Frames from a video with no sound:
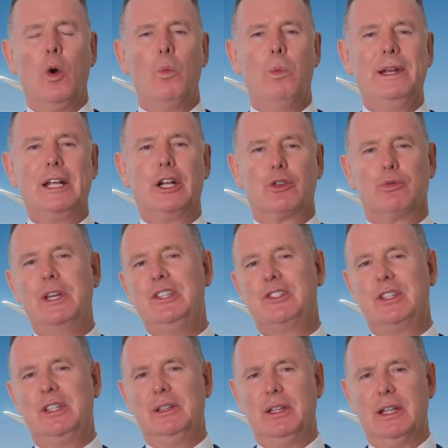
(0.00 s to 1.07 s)
will
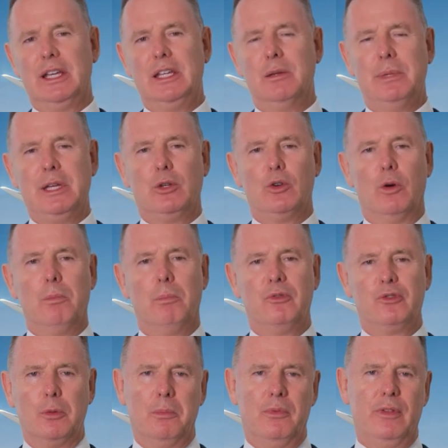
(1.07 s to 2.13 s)
increasingly become
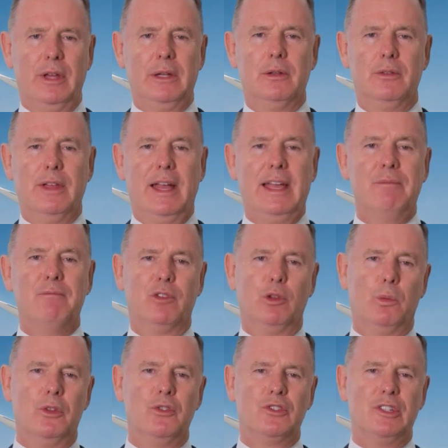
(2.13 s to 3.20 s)
something that
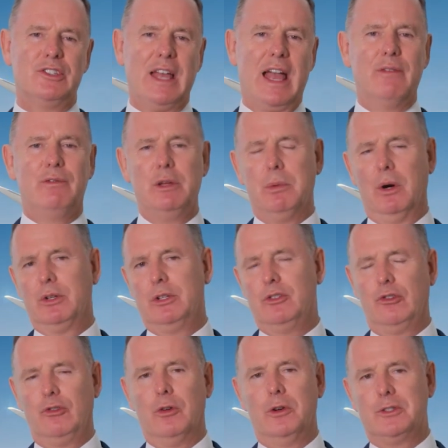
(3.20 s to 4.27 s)
influences everybody's
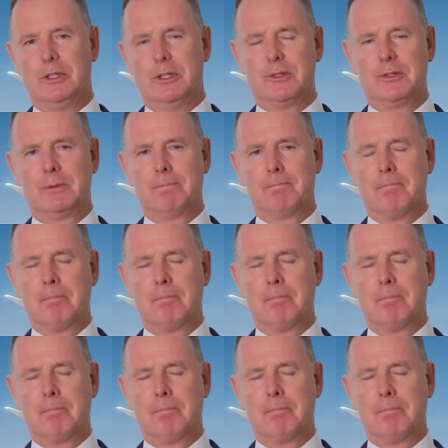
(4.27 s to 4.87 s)
choices.